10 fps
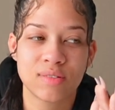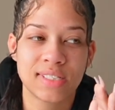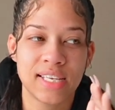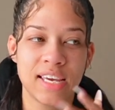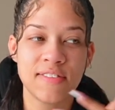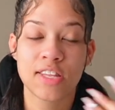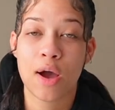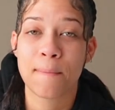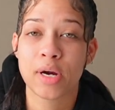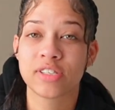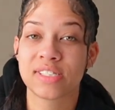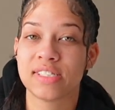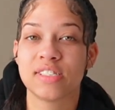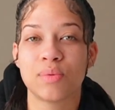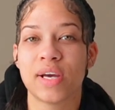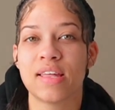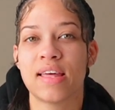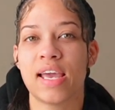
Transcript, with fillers: to even the emergencies the way that they